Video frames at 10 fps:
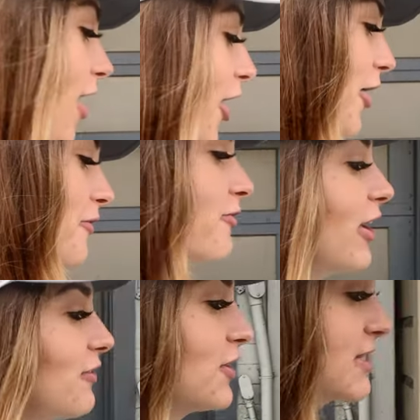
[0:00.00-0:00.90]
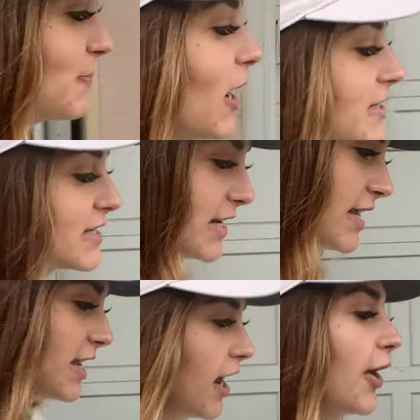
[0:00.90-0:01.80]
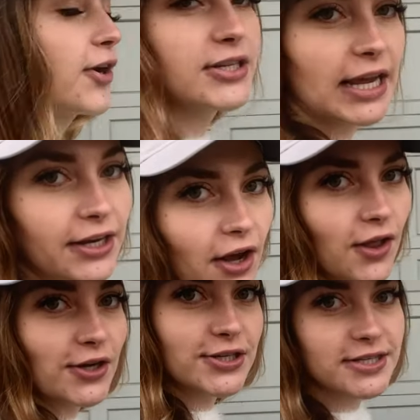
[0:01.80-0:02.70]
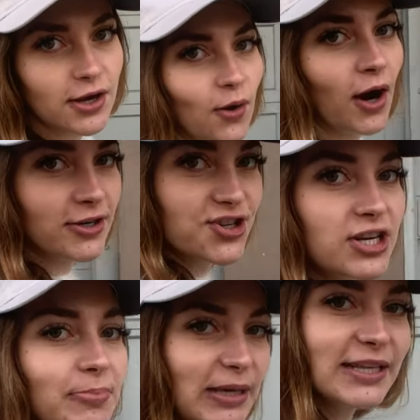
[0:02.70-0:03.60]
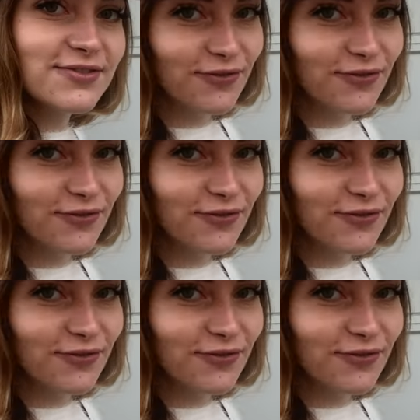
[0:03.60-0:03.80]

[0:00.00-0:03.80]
our favorite spots to eat under ten dollars. So our cheap eats